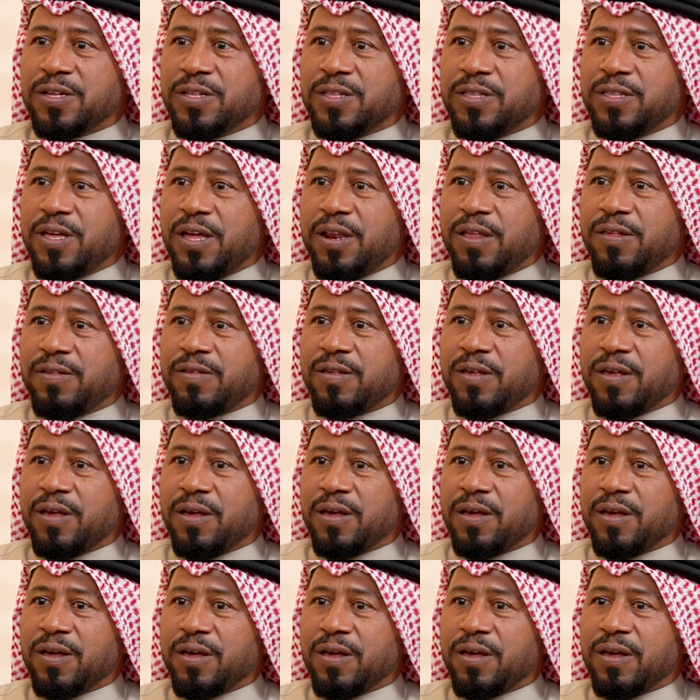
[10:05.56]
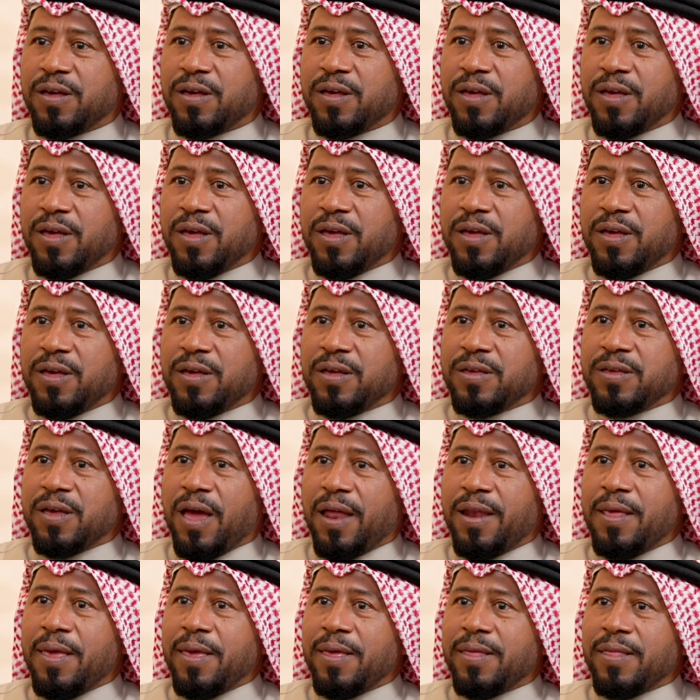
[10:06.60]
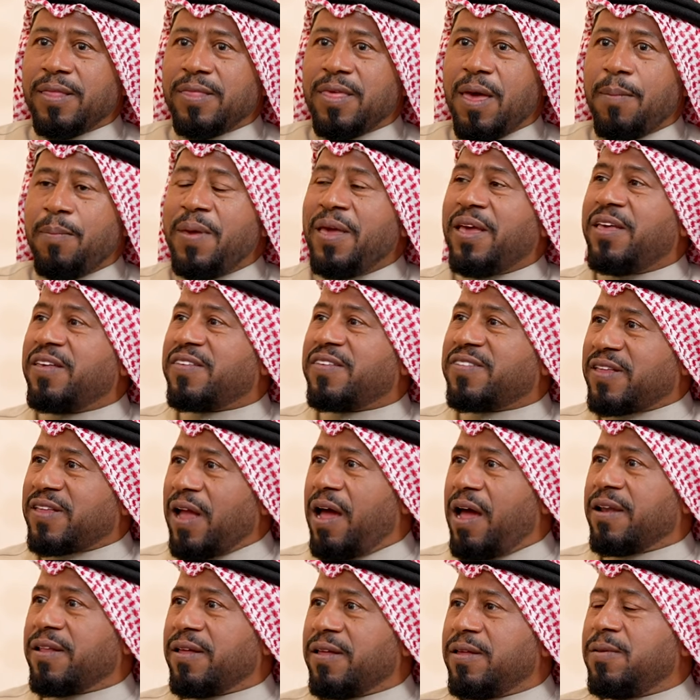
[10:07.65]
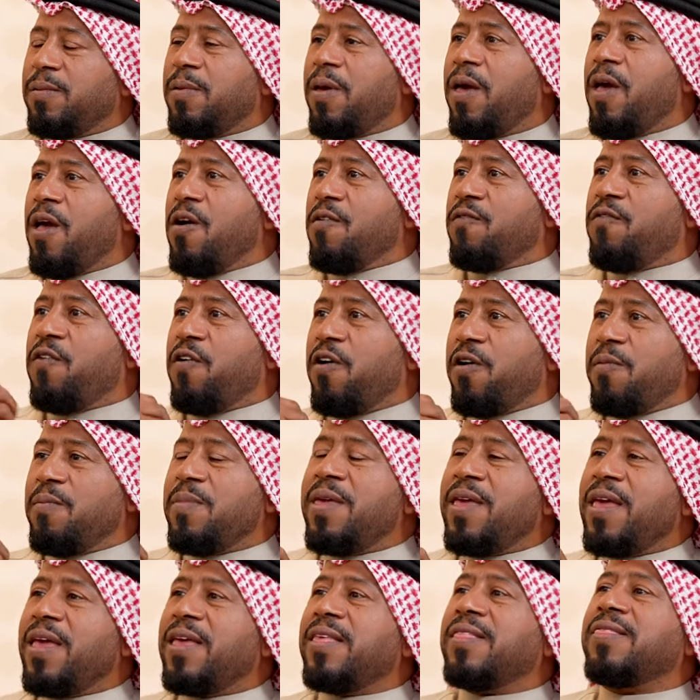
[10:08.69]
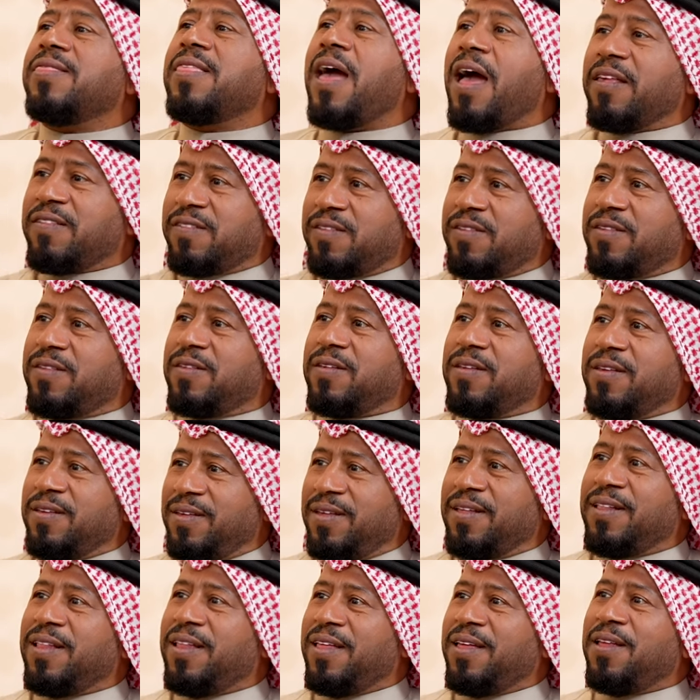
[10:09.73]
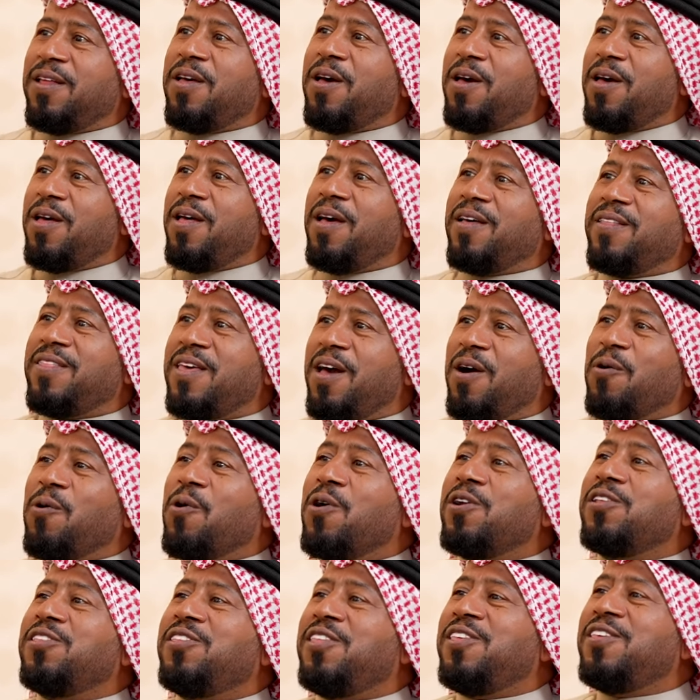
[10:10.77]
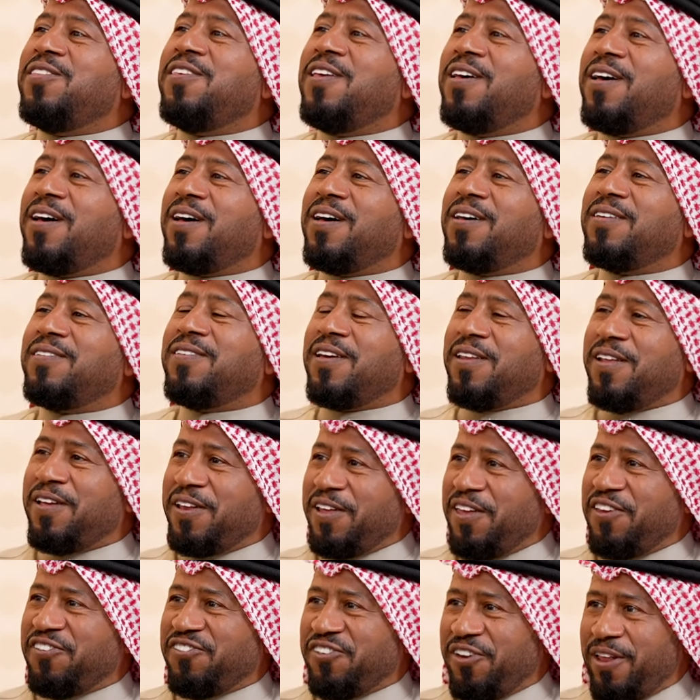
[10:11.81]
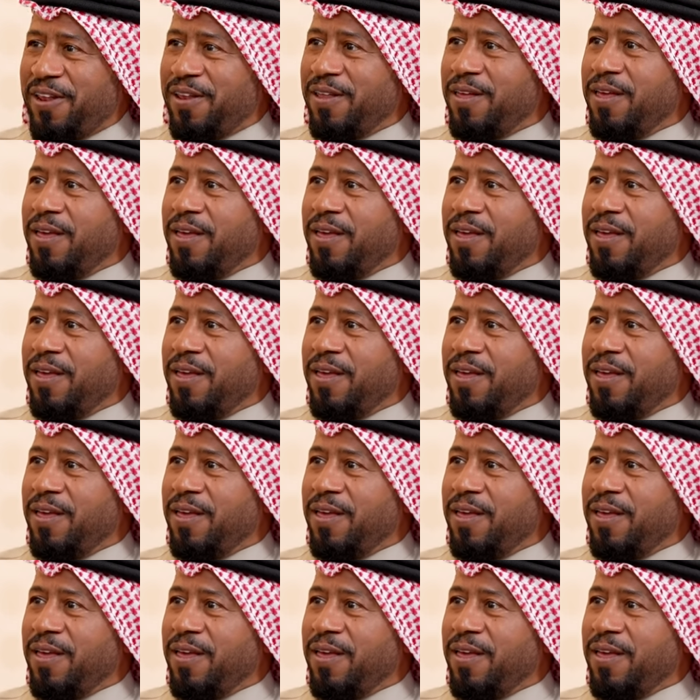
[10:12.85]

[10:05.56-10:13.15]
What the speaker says: there is the biggest star. For me, that's the old generation